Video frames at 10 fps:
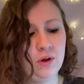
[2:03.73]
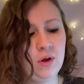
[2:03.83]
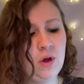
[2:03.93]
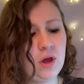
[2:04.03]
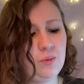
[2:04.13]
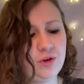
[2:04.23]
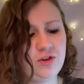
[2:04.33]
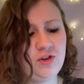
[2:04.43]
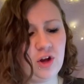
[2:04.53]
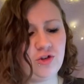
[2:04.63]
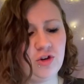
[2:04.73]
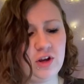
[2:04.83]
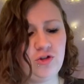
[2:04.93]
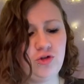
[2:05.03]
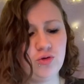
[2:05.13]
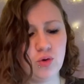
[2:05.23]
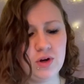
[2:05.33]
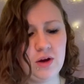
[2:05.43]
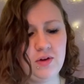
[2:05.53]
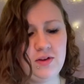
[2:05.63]
It was such an
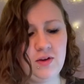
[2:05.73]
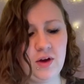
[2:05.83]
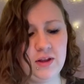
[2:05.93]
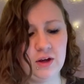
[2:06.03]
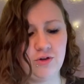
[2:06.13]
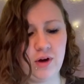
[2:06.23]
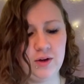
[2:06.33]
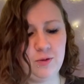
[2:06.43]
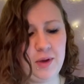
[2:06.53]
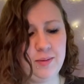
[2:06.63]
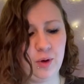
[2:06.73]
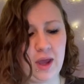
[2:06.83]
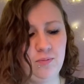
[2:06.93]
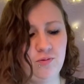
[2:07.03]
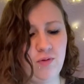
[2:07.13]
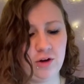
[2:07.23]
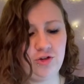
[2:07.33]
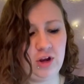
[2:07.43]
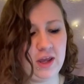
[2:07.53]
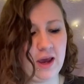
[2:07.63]
extraordinary sight that crowds of people came
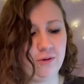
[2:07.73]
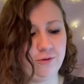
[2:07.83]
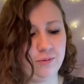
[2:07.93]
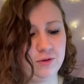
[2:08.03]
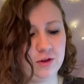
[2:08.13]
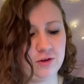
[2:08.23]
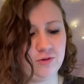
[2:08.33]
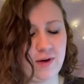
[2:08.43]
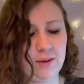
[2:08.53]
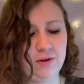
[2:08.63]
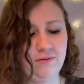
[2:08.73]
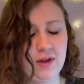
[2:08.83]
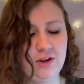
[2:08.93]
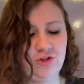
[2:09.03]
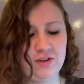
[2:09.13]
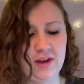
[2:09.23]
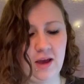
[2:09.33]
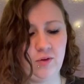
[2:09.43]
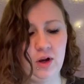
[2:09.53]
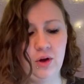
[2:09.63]
rushing out from the surrounding villages to have
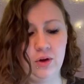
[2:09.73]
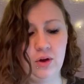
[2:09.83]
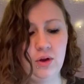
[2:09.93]
a look.